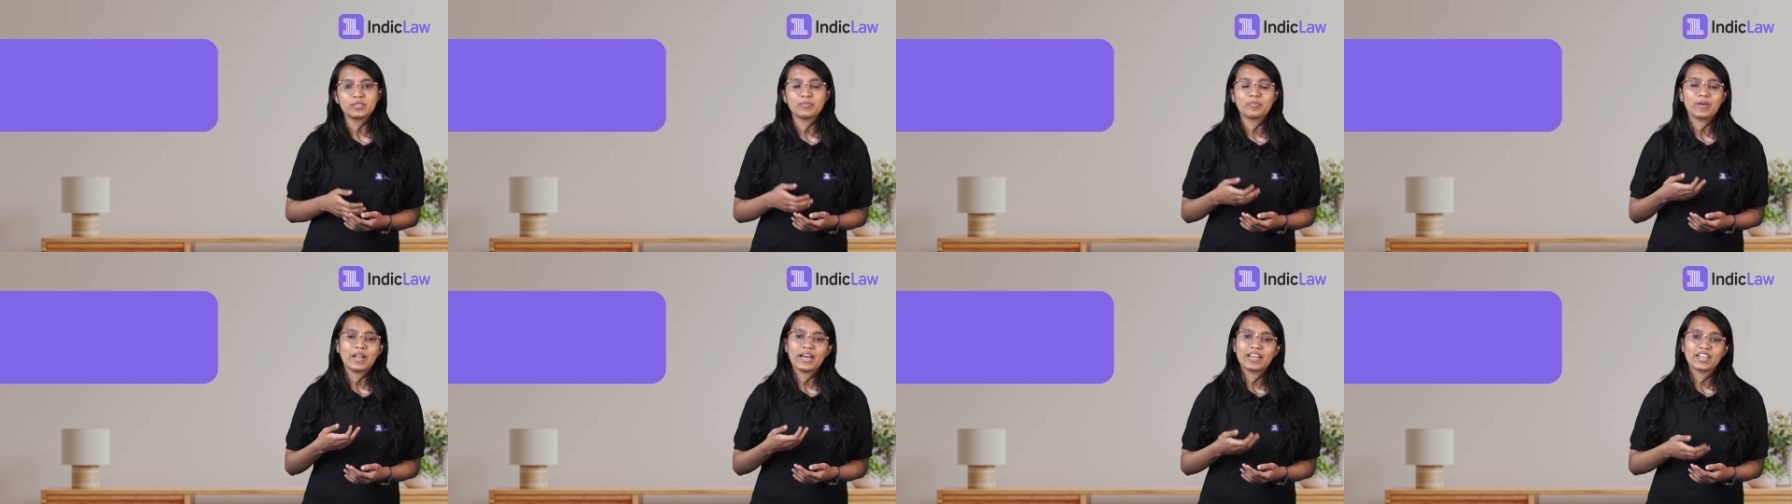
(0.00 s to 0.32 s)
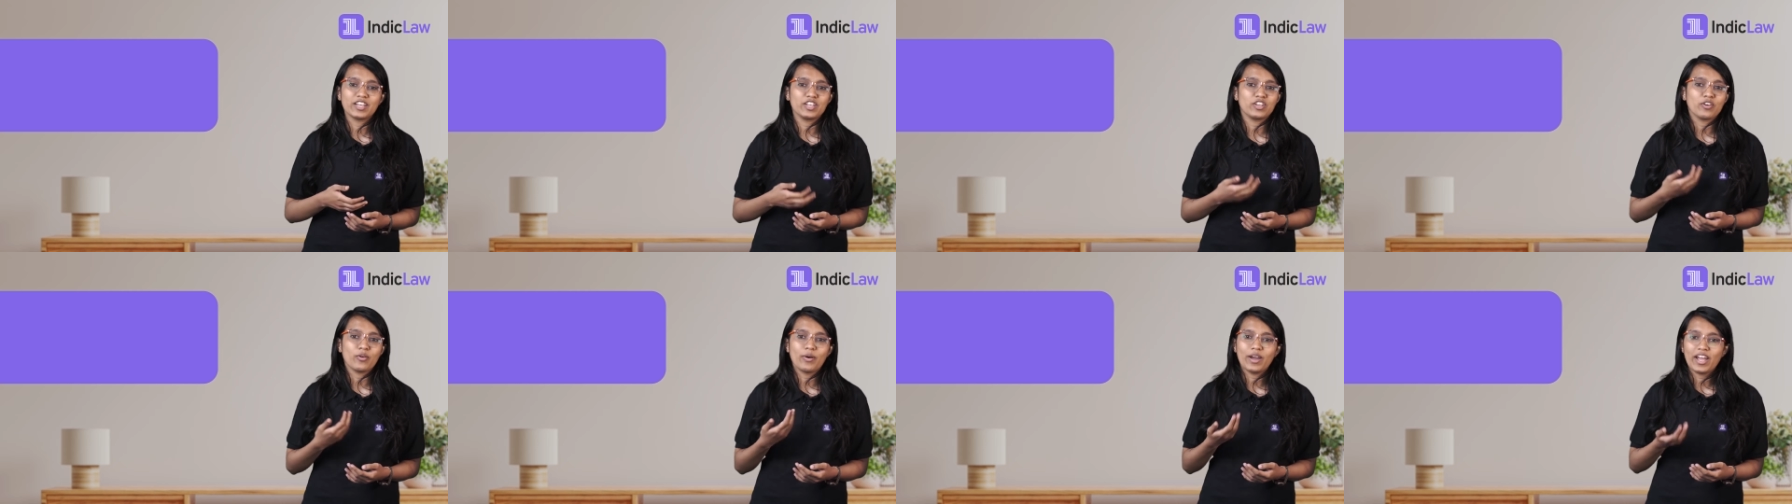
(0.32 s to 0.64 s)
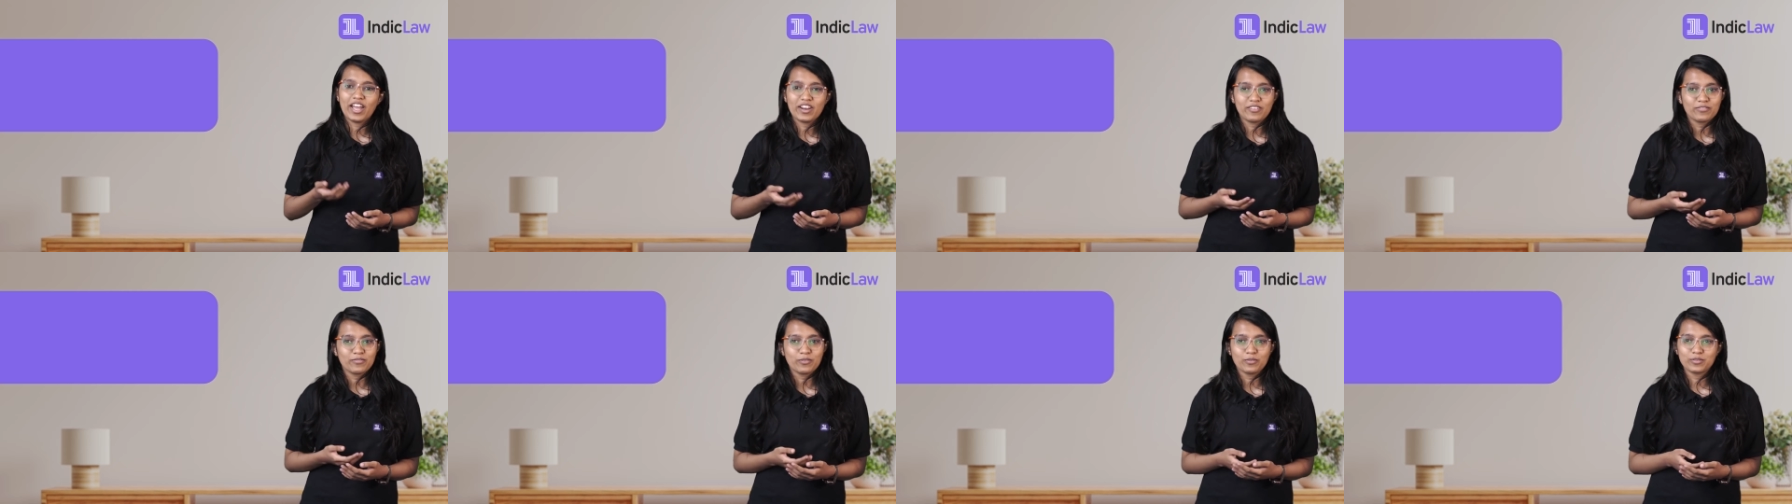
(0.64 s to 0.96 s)
plug in your
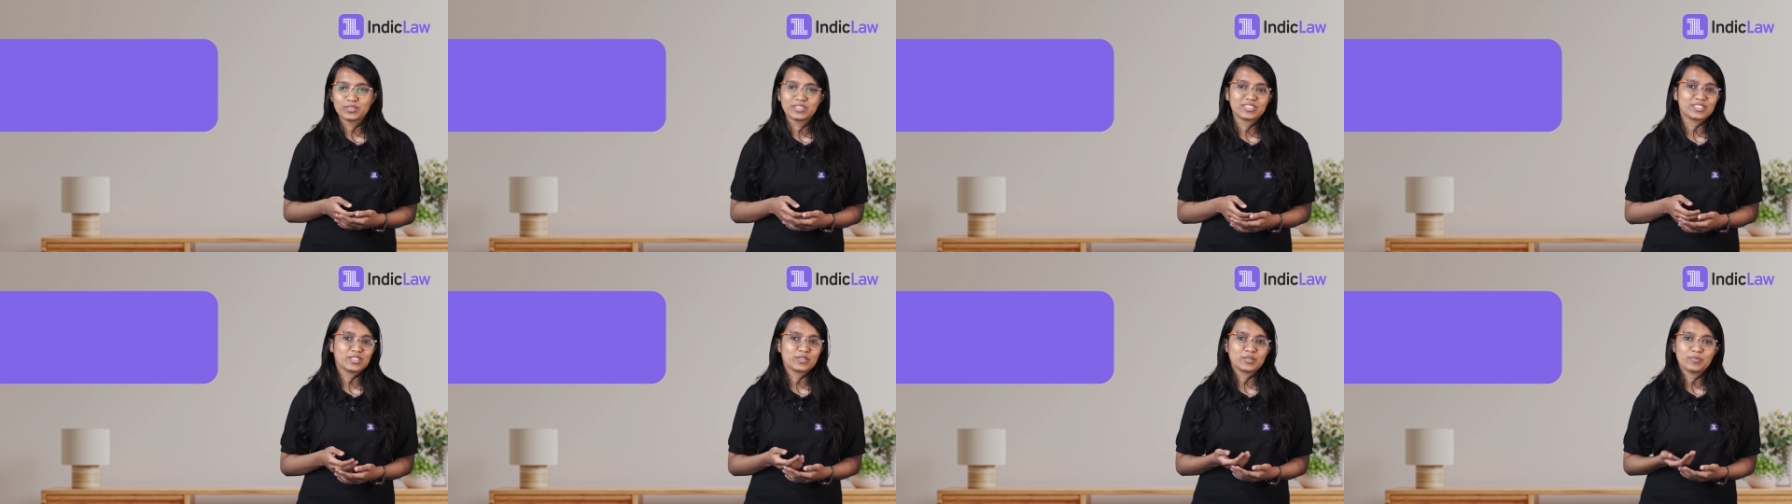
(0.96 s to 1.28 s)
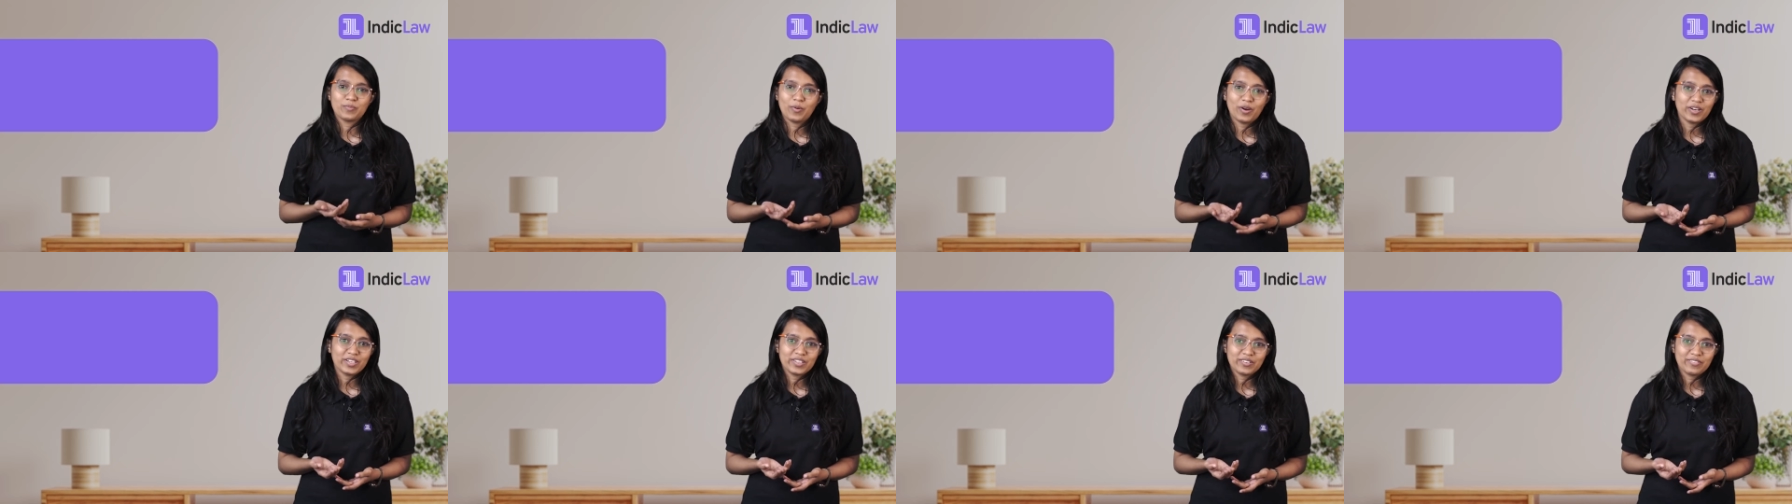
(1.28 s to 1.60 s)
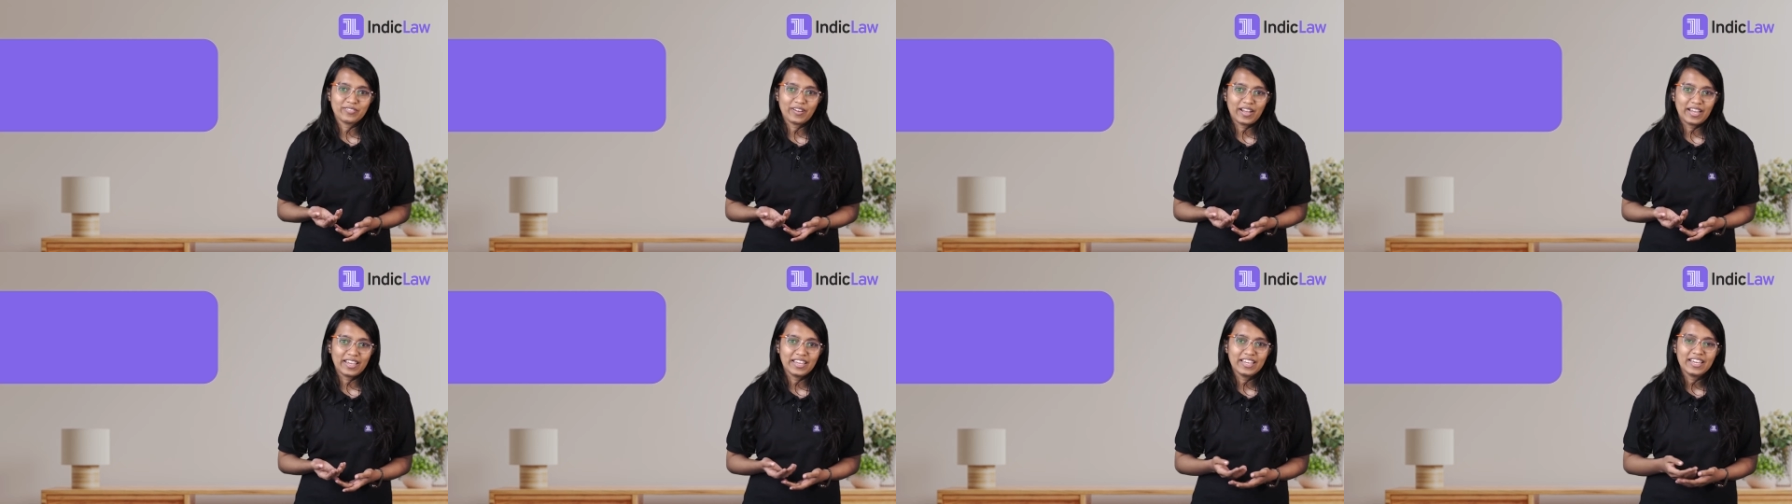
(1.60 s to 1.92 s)
headphones to
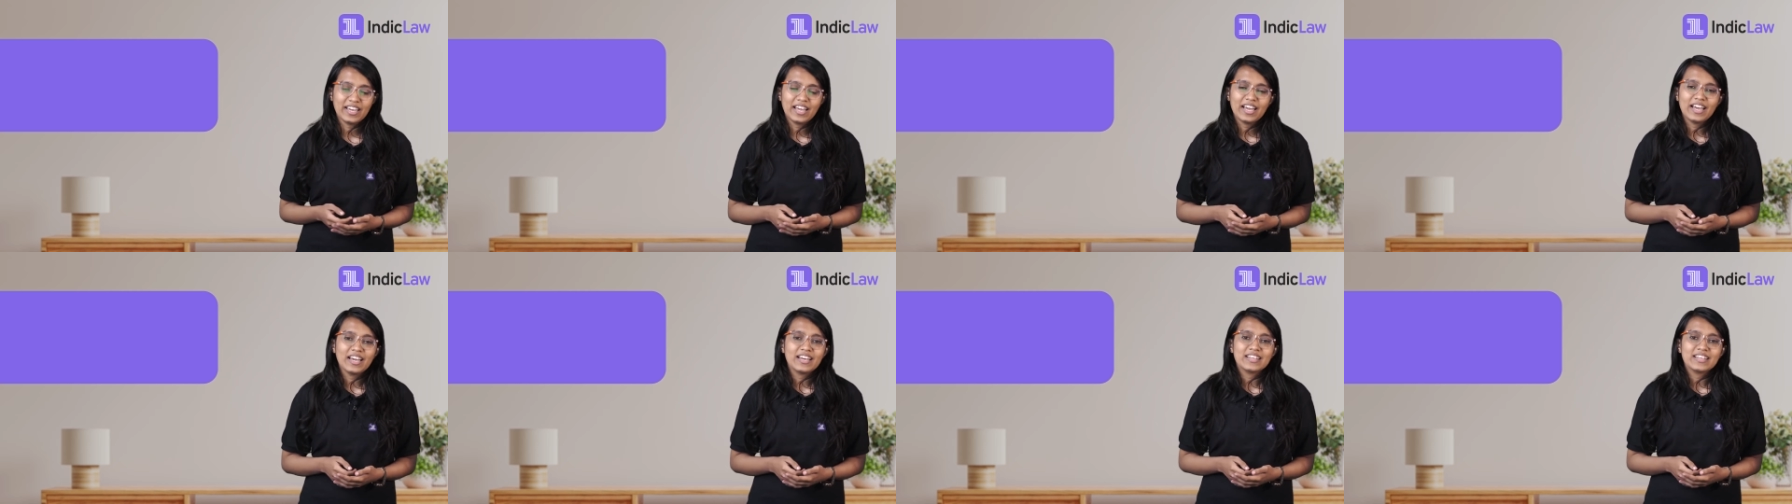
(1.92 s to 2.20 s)
Spotify,